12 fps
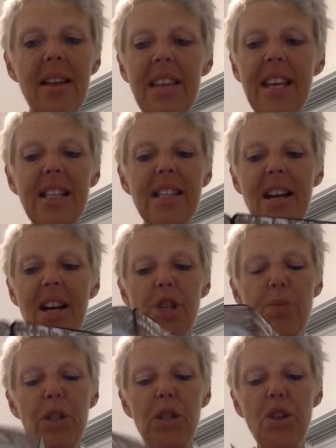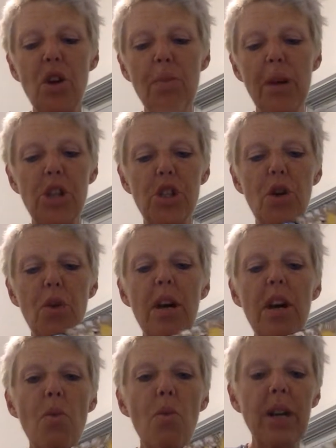This touched me so much. So
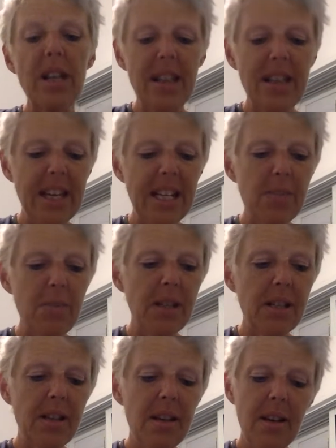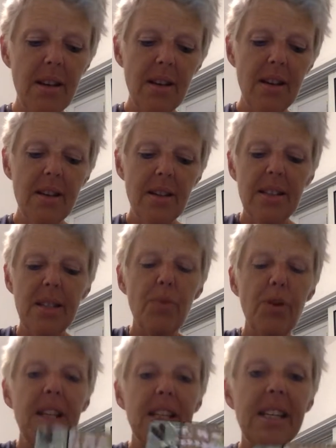one of the things Miss
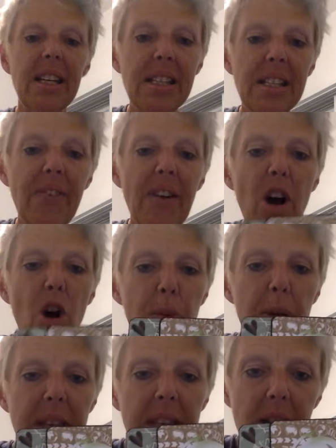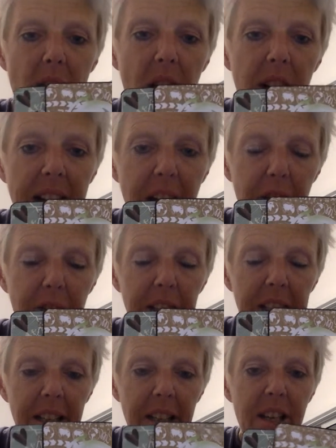Sabrina said is, if I open this card
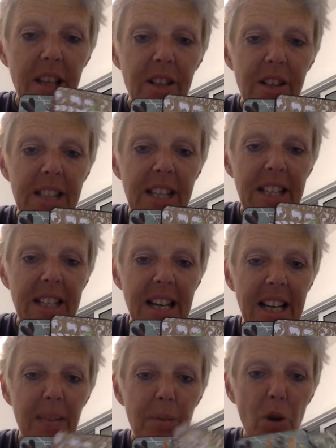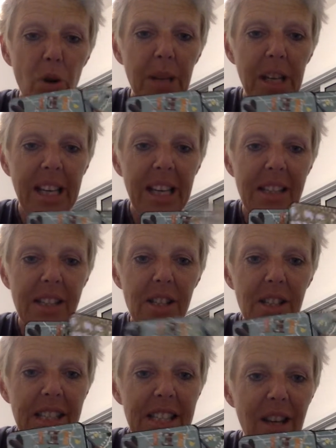carefully, you'll see Kentucky blowing me a kiss.
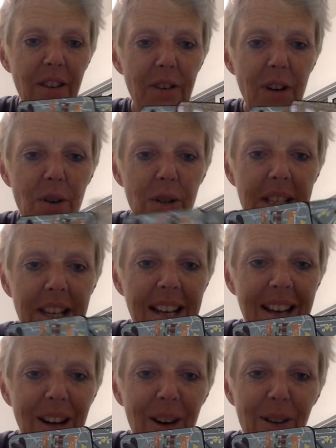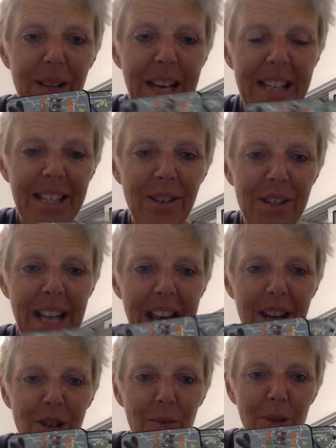Do you see it, folks? Oh, yes, there's
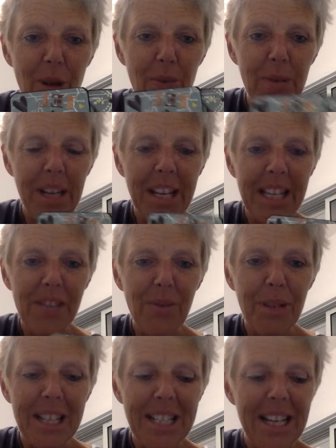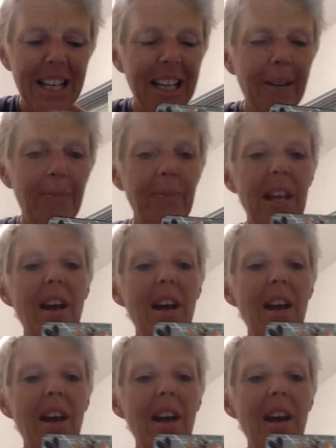the angel blowing me a kiss from Kentucky.